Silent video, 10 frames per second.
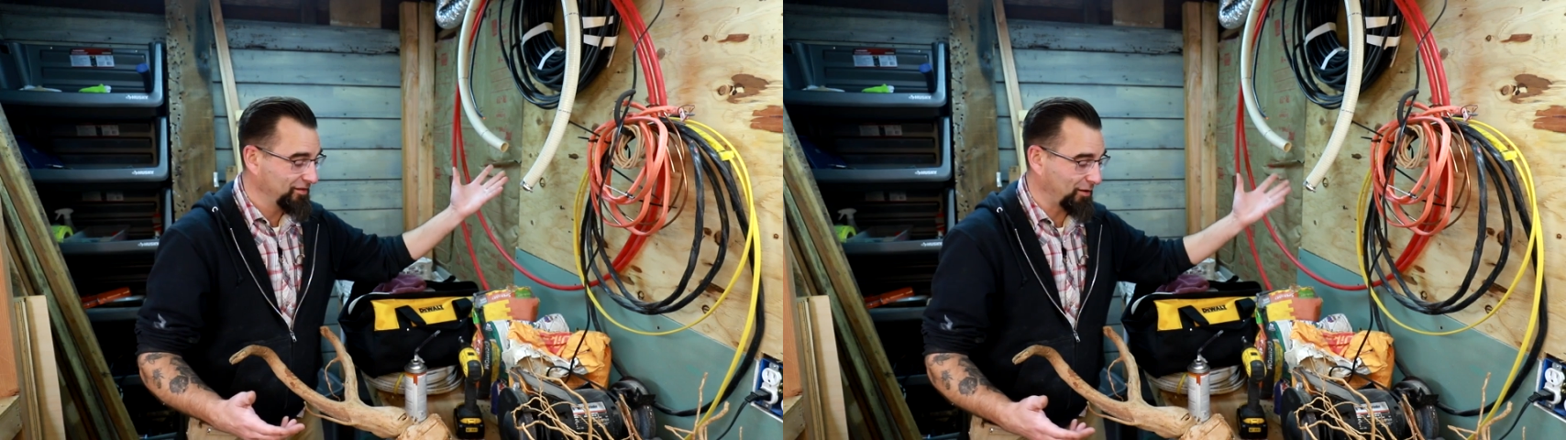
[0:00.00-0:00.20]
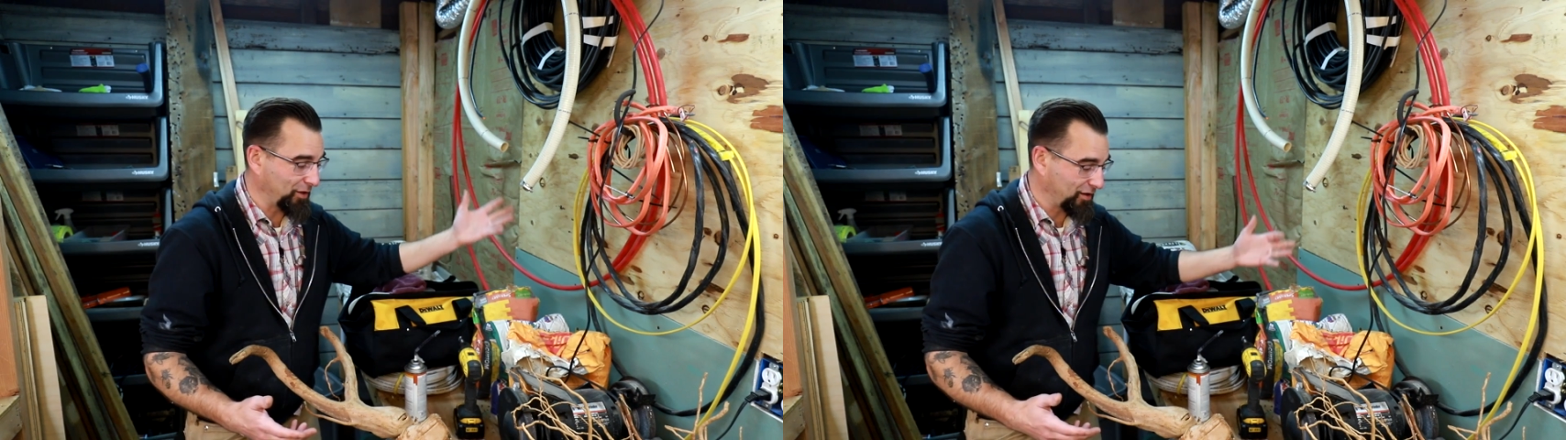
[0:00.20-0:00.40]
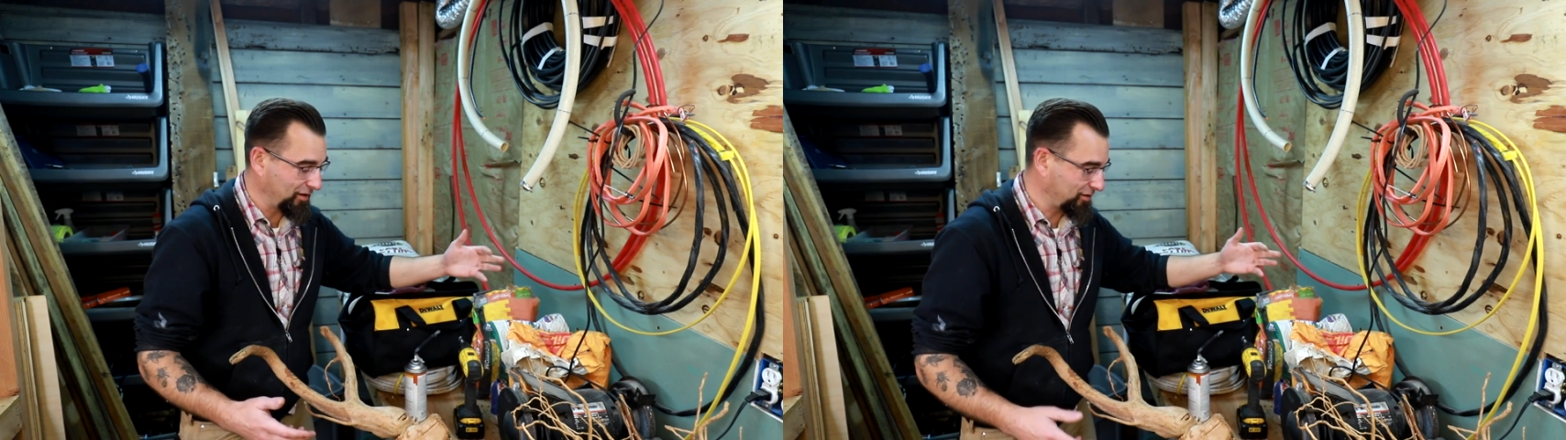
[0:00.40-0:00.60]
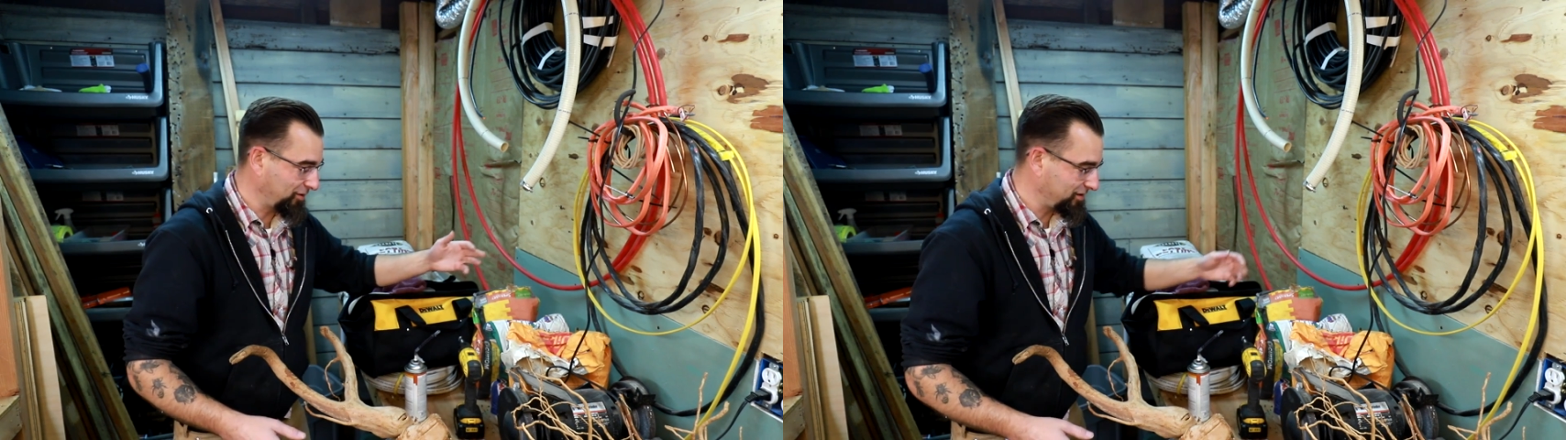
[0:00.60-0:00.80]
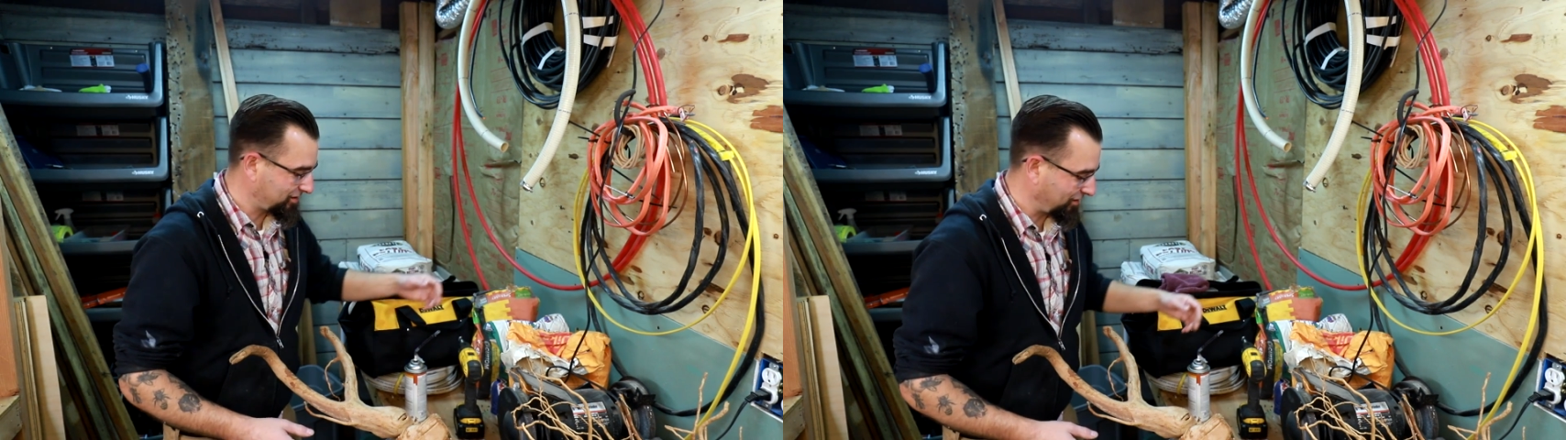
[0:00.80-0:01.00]
Got my
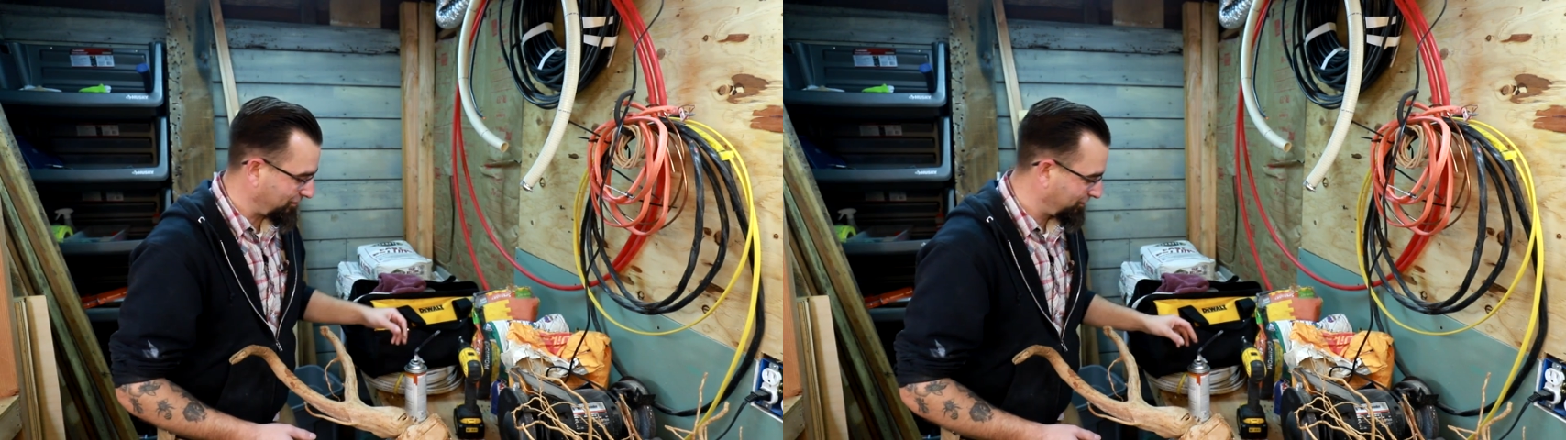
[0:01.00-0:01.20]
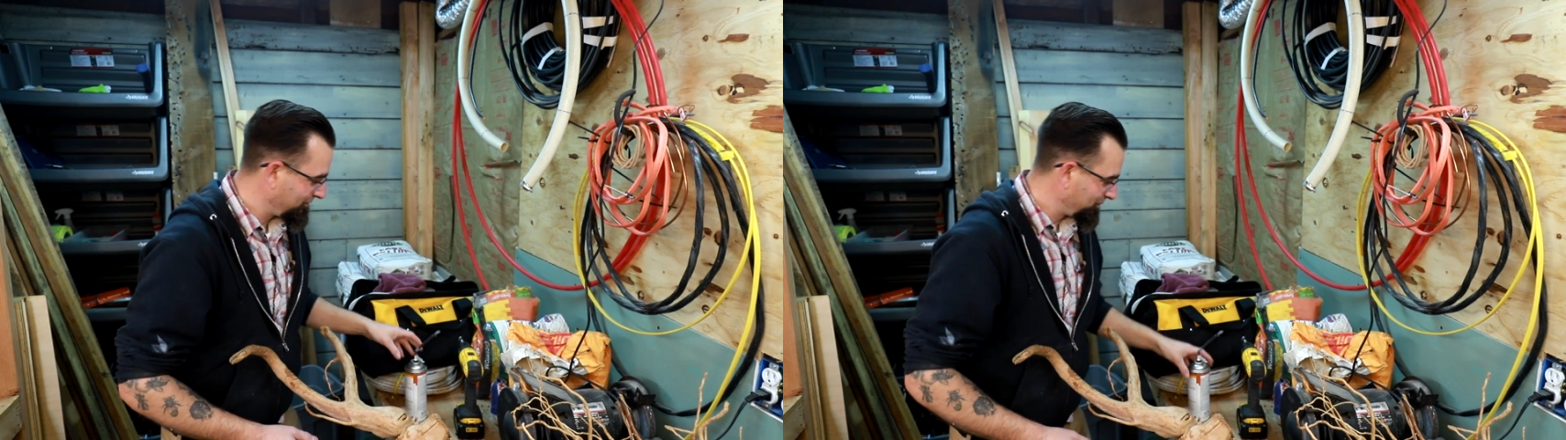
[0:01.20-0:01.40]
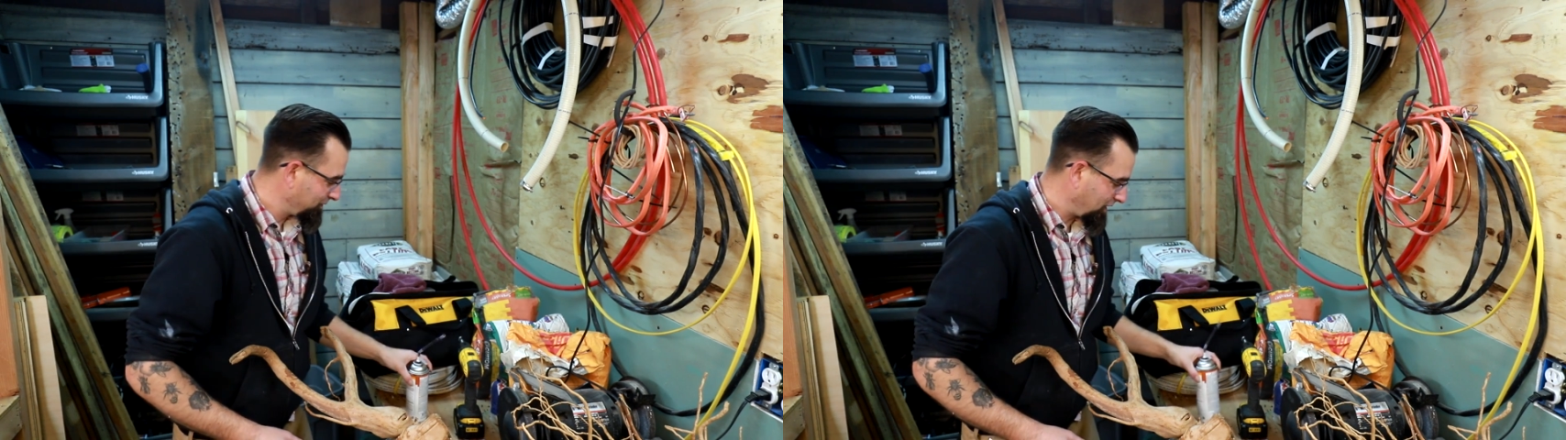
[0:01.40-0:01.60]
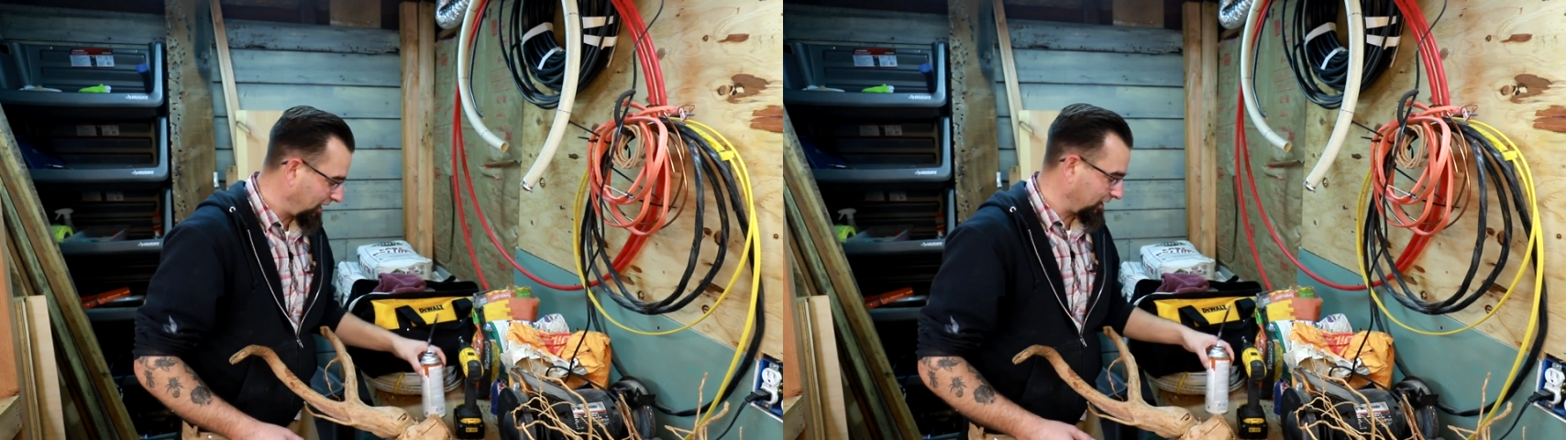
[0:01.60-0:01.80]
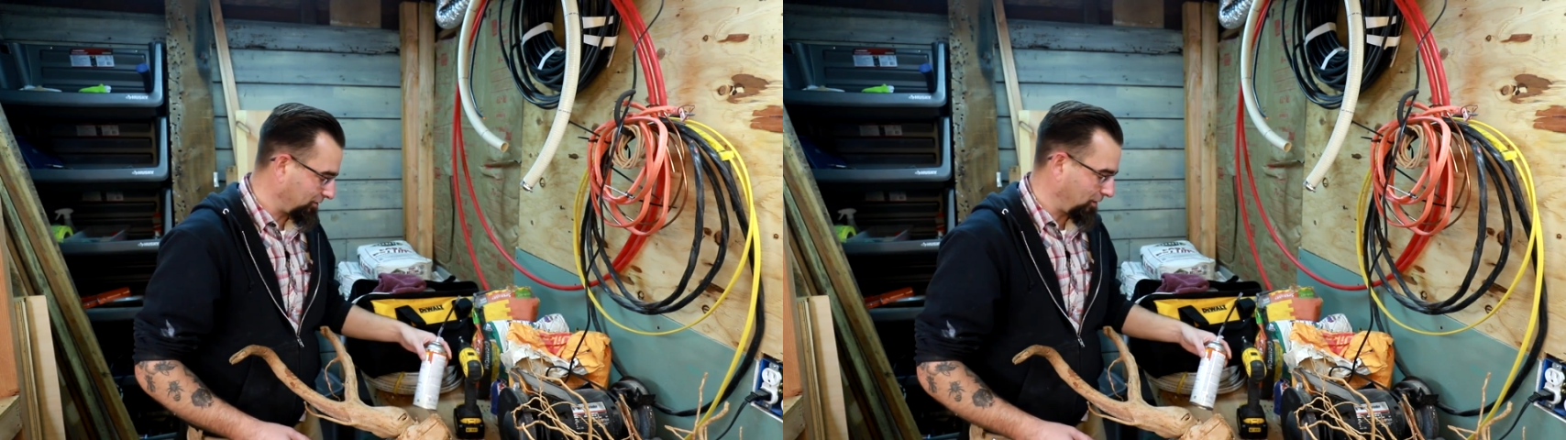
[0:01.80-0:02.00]
concrete stuff
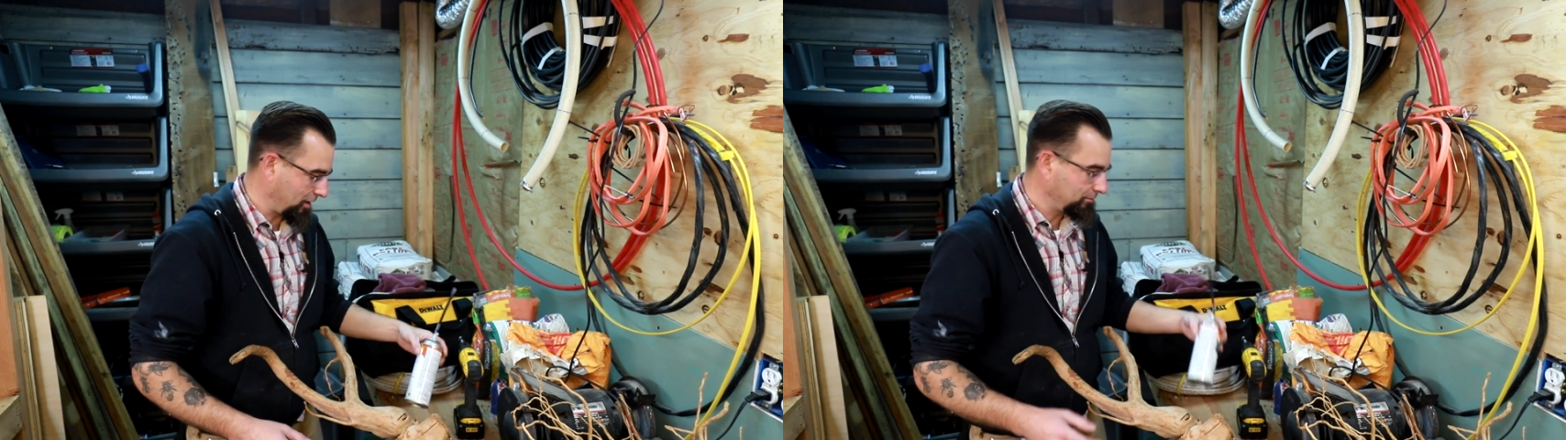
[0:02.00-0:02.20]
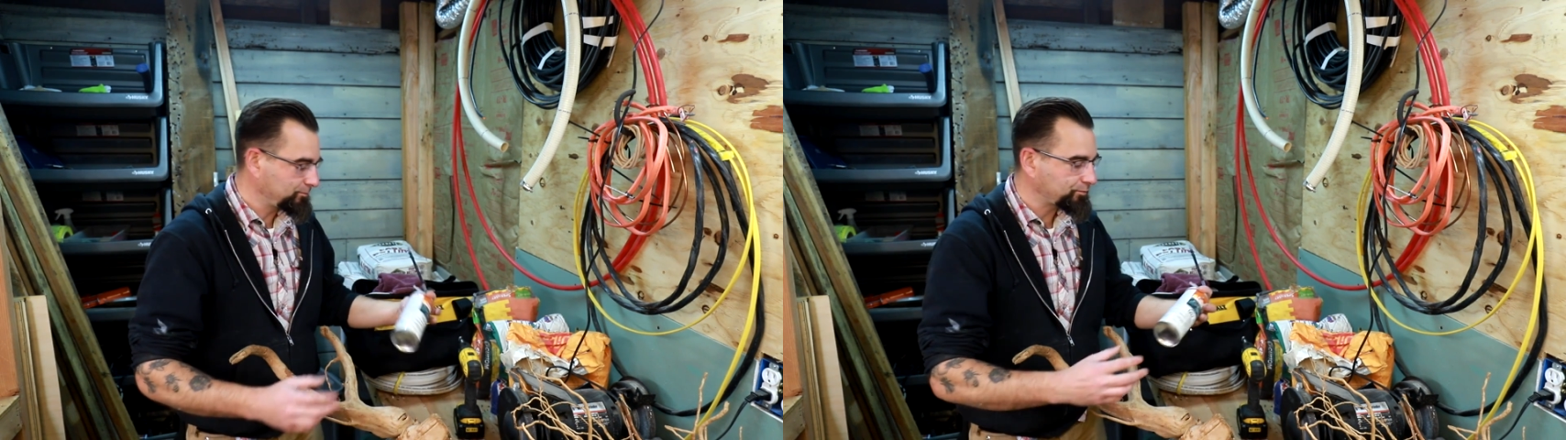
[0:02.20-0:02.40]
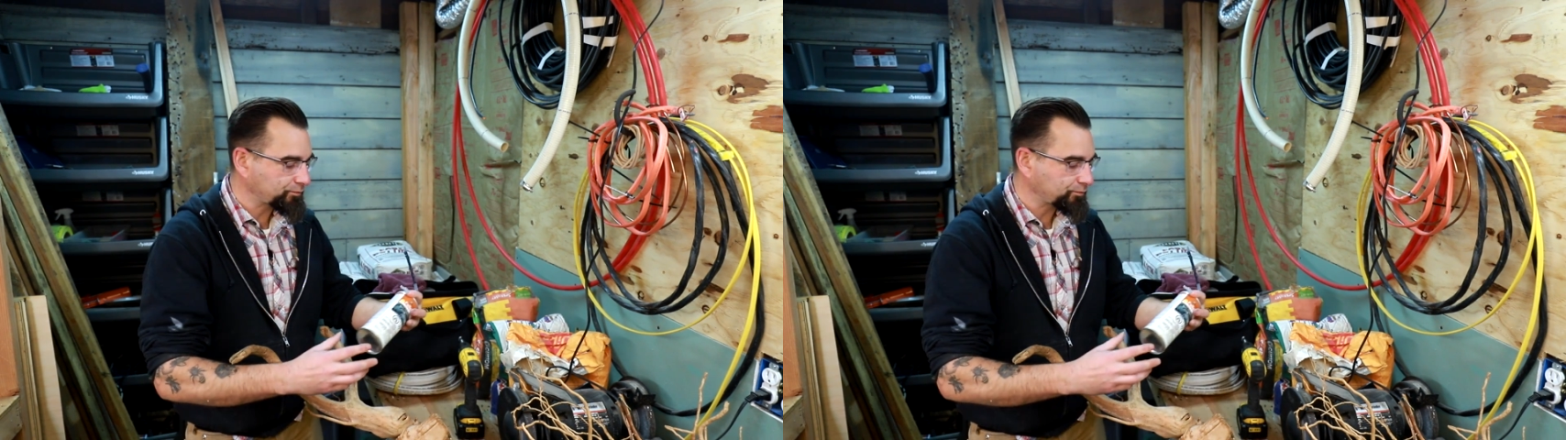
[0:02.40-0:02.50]
hanging around.